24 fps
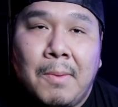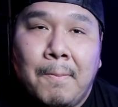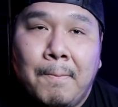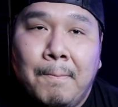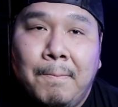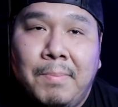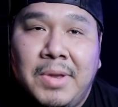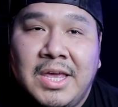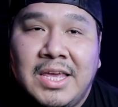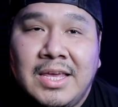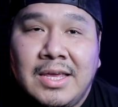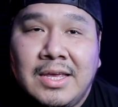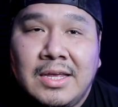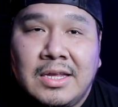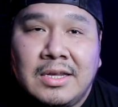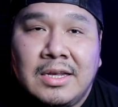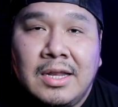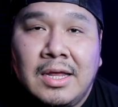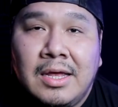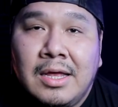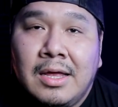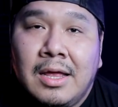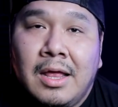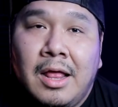
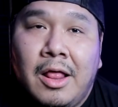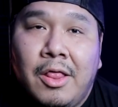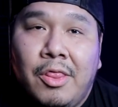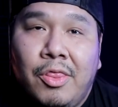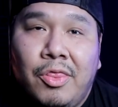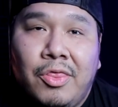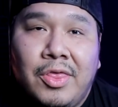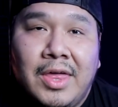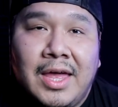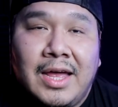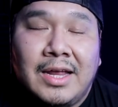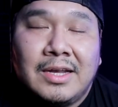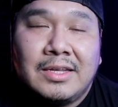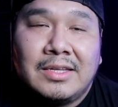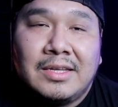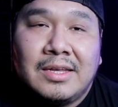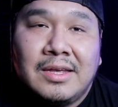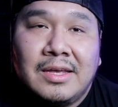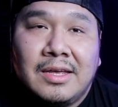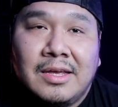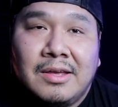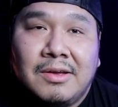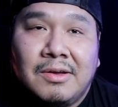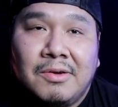being that
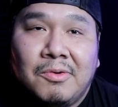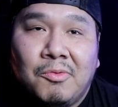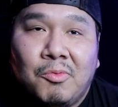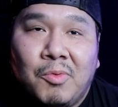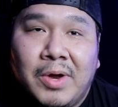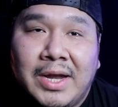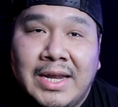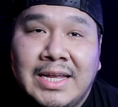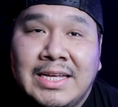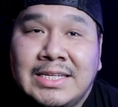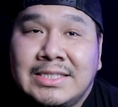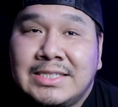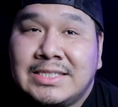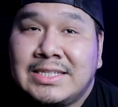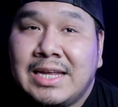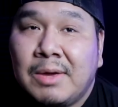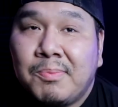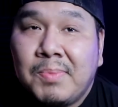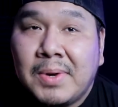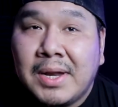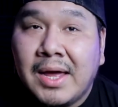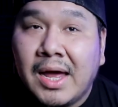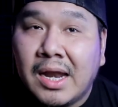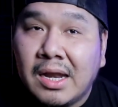when he's
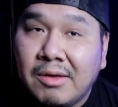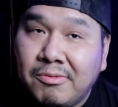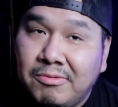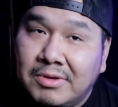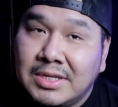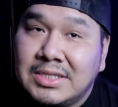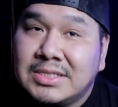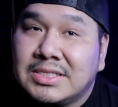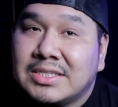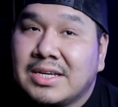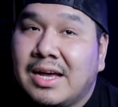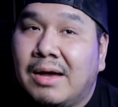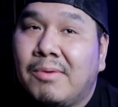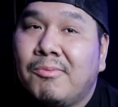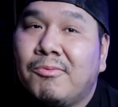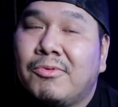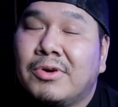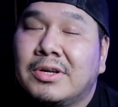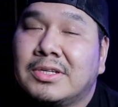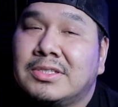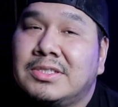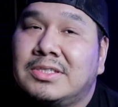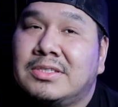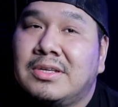stepping out of his
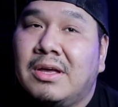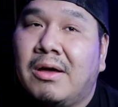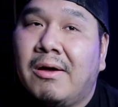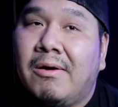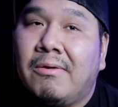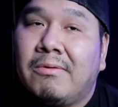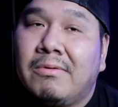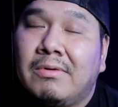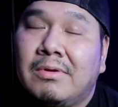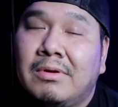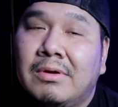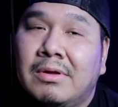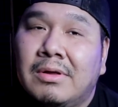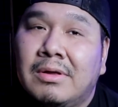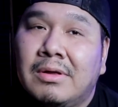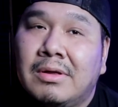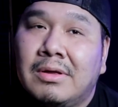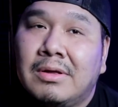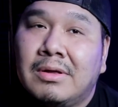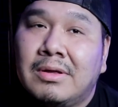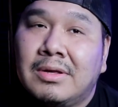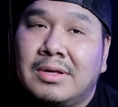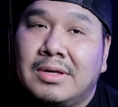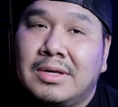comfort zone,
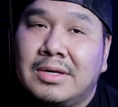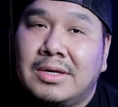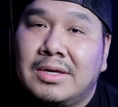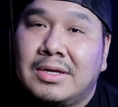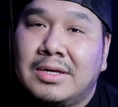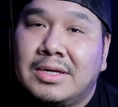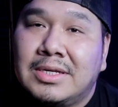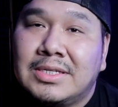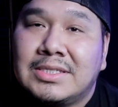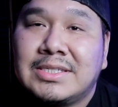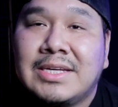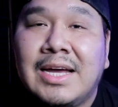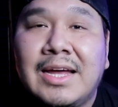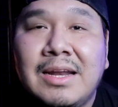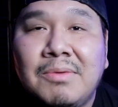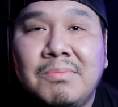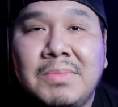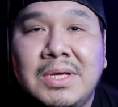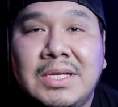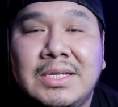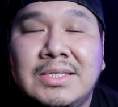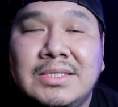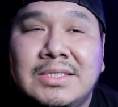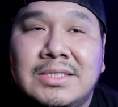it's got to
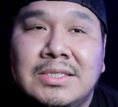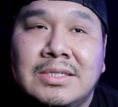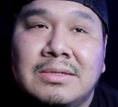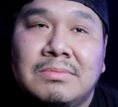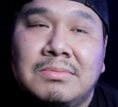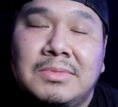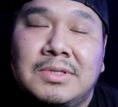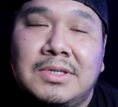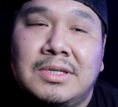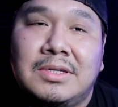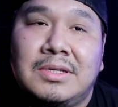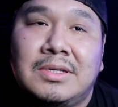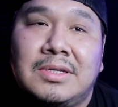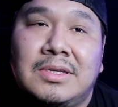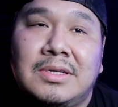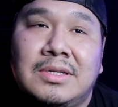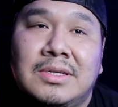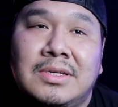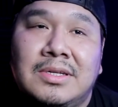mean something.